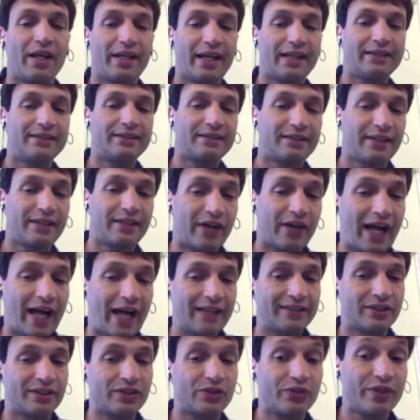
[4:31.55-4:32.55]
gets their
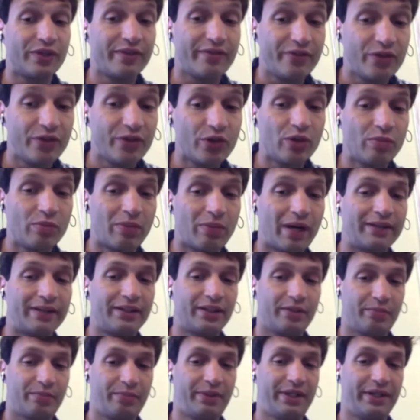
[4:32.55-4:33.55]
answer reviewed by
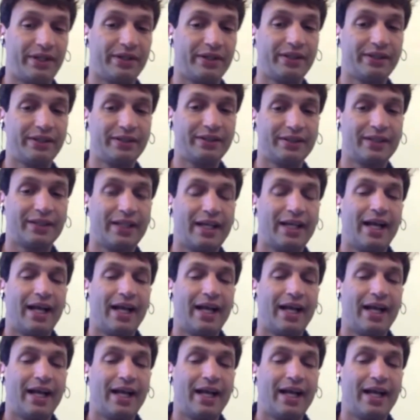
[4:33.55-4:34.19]
their peers